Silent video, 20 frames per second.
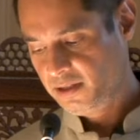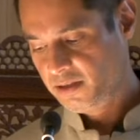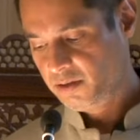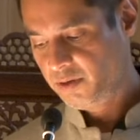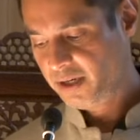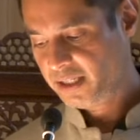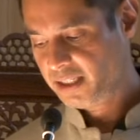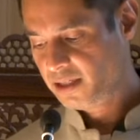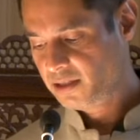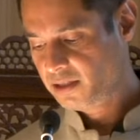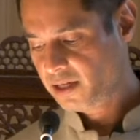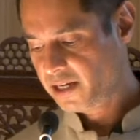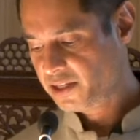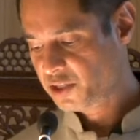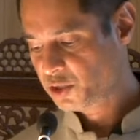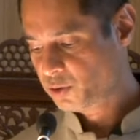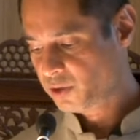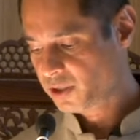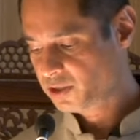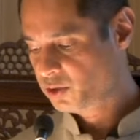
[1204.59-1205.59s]

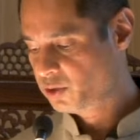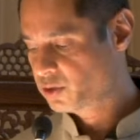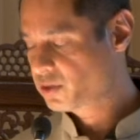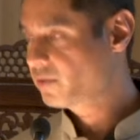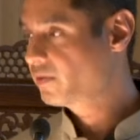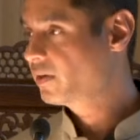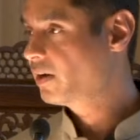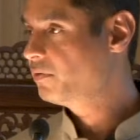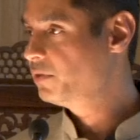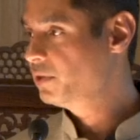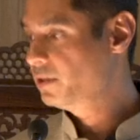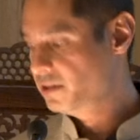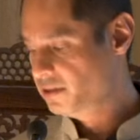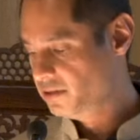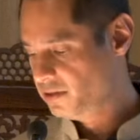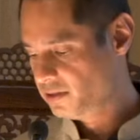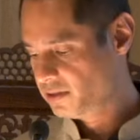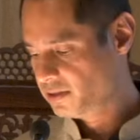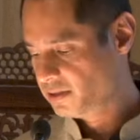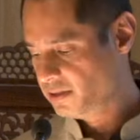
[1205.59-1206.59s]
recognize structures of
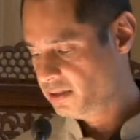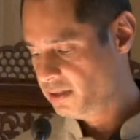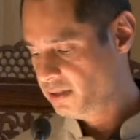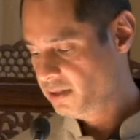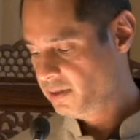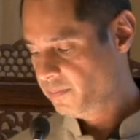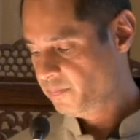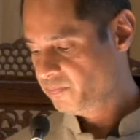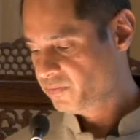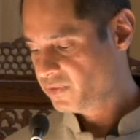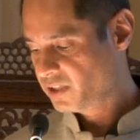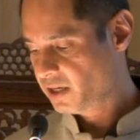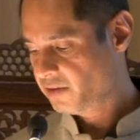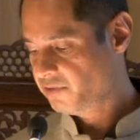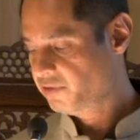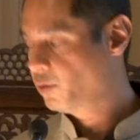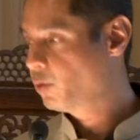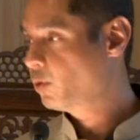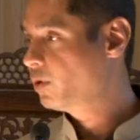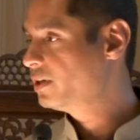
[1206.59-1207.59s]
governance,
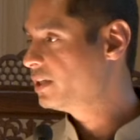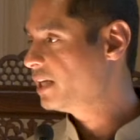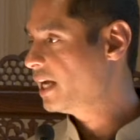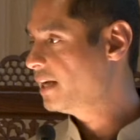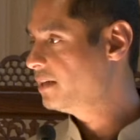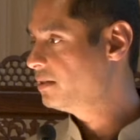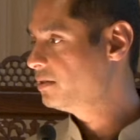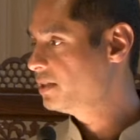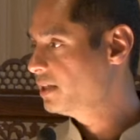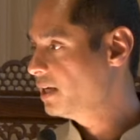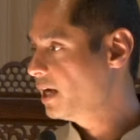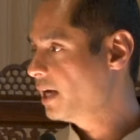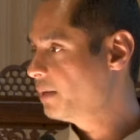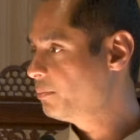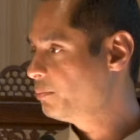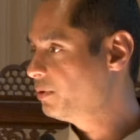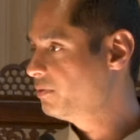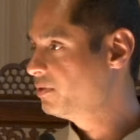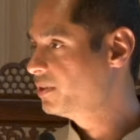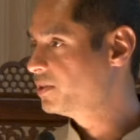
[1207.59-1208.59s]
afford and deny
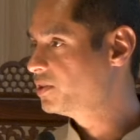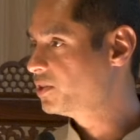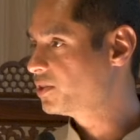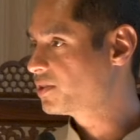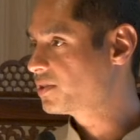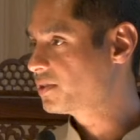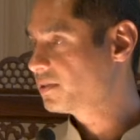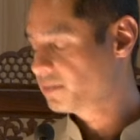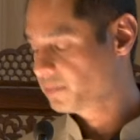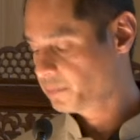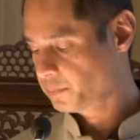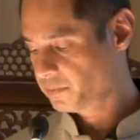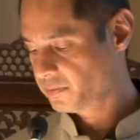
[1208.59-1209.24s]
privileges,